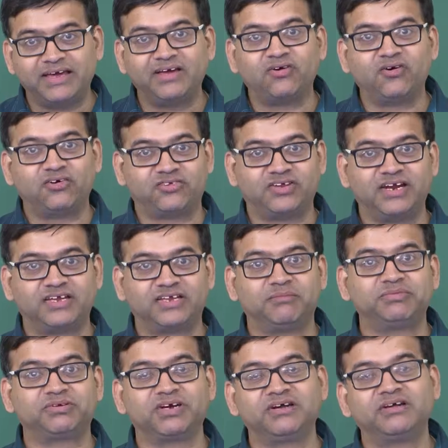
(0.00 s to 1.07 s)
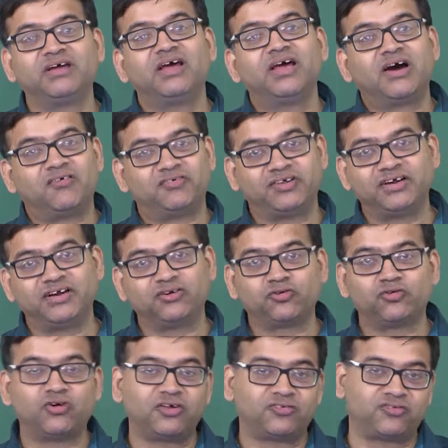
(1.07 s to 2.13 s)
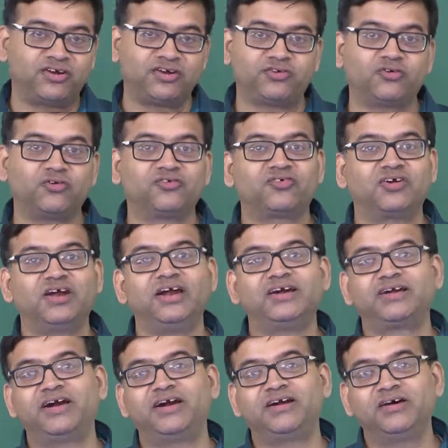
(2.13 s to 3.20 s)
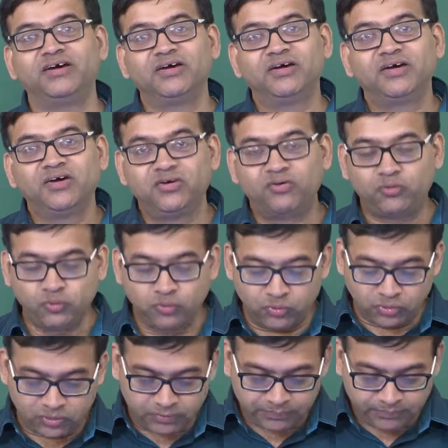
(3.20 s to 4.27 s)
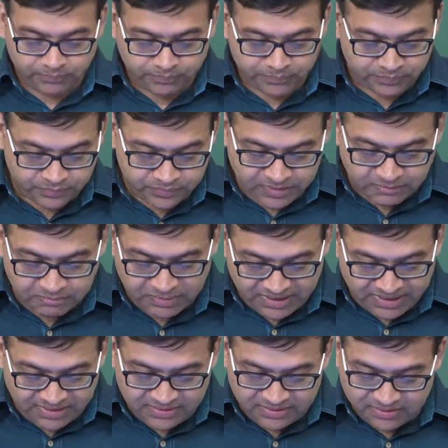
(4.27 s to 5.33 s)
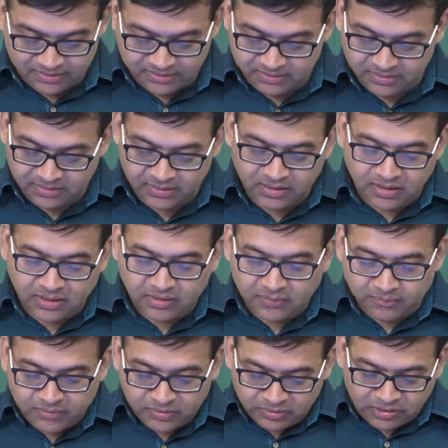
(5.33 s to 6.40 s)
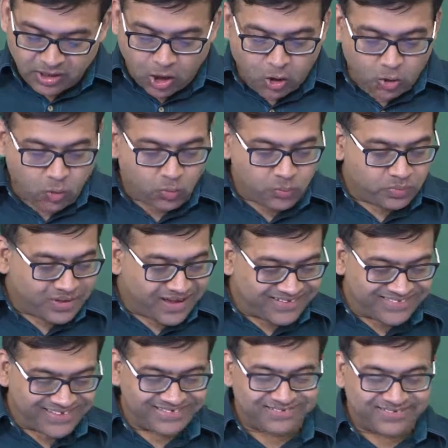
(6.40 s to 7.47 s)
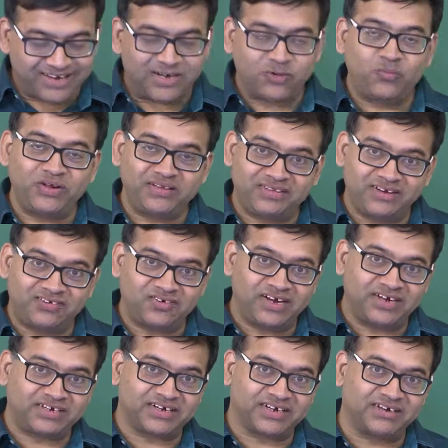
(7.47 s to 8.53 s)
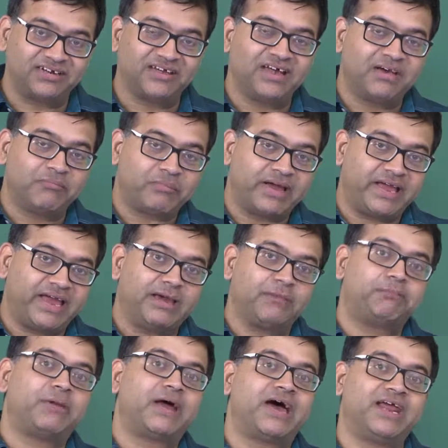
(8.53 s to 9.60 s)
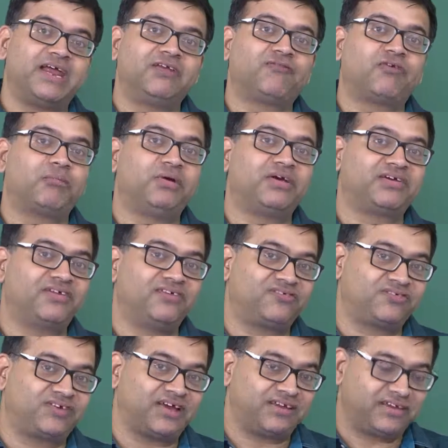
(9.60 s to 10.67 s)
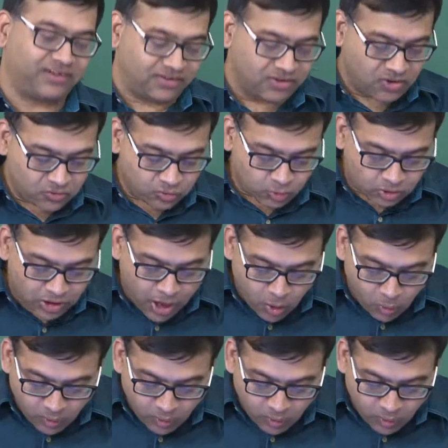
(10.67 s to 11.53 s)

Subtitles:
Gaussian assumption of signal to noise ratio, is related to the mean. Now, as I said, with iteration my a priori information is changing. So, now we